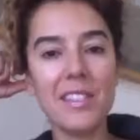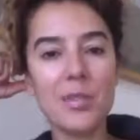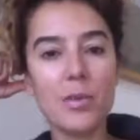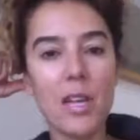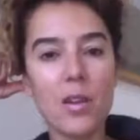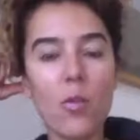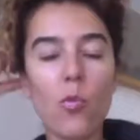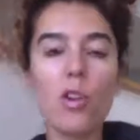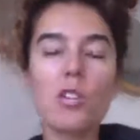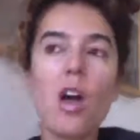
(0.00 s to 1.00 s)
week
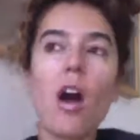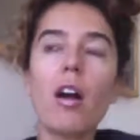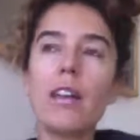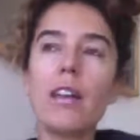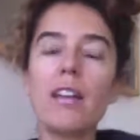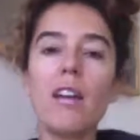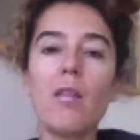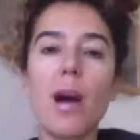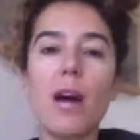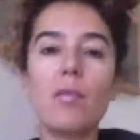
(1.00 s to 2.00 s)
we're talking
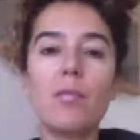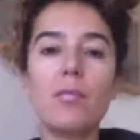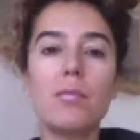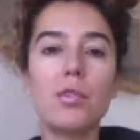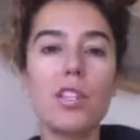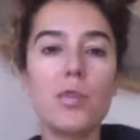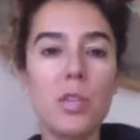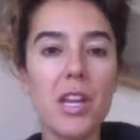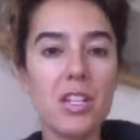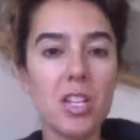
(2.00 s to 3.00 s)
about
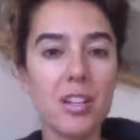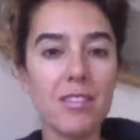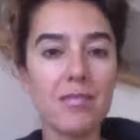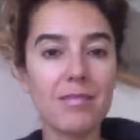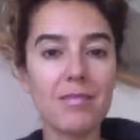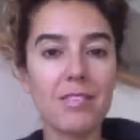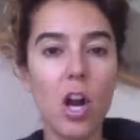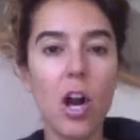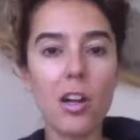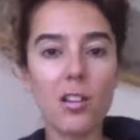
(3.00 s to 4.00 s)
transportation,
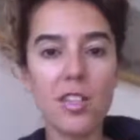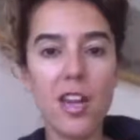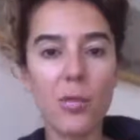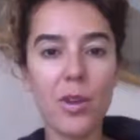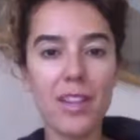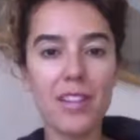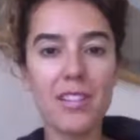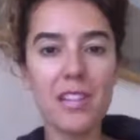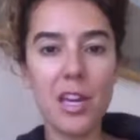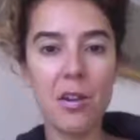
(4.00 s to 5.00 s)
cars, how we
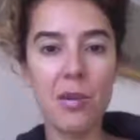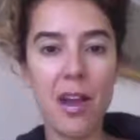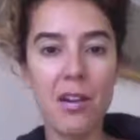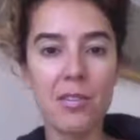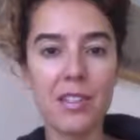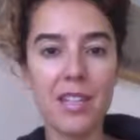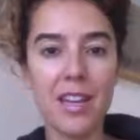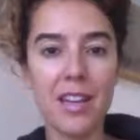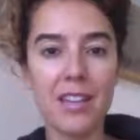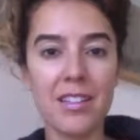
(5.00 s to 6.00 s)
get around
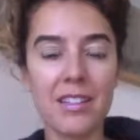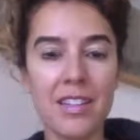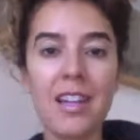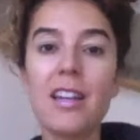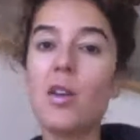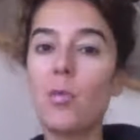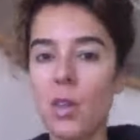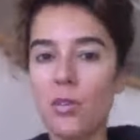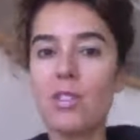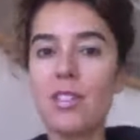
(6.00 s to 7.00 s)
and
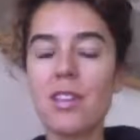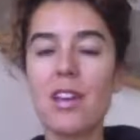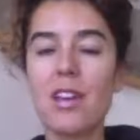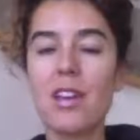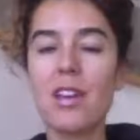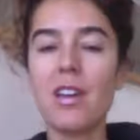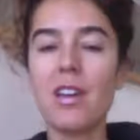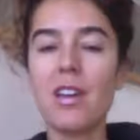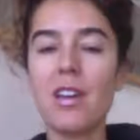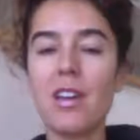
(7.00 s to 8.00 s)
commute. And this is
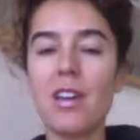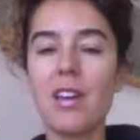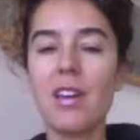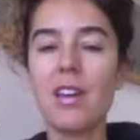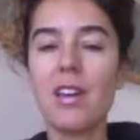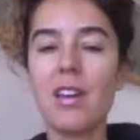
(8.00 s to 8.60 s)
a topic that